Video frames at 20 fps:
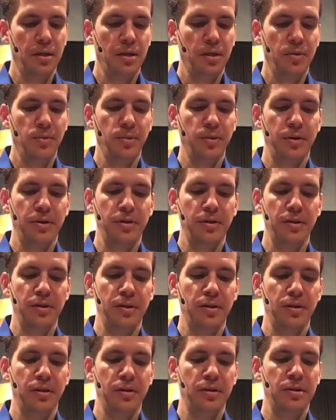with
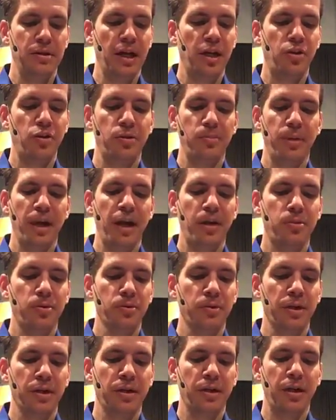the Tower of Babel
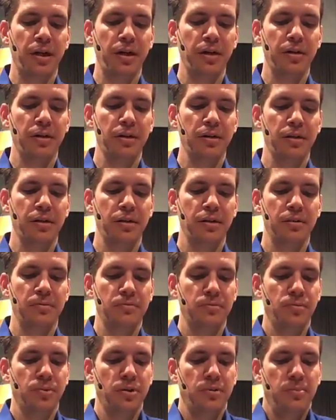that God, uh,
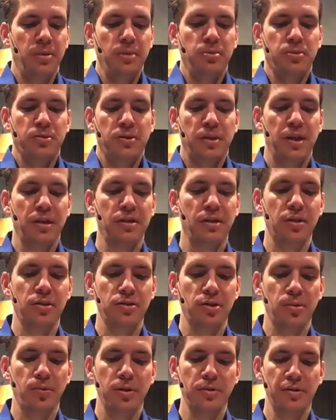with people's
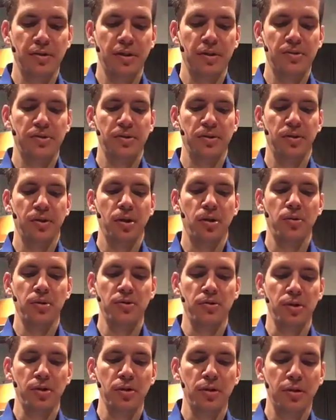technology, wasn't necessarily always
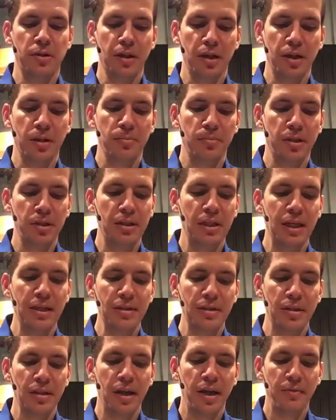a good thing, but they
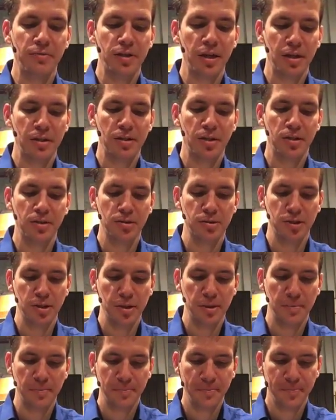did have technology.
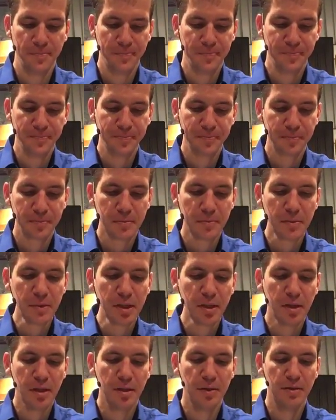
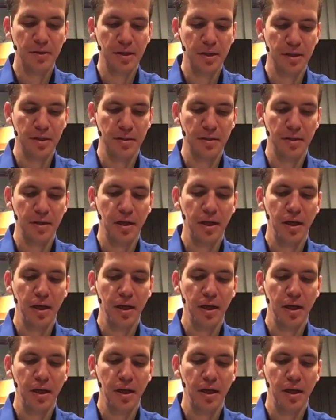Then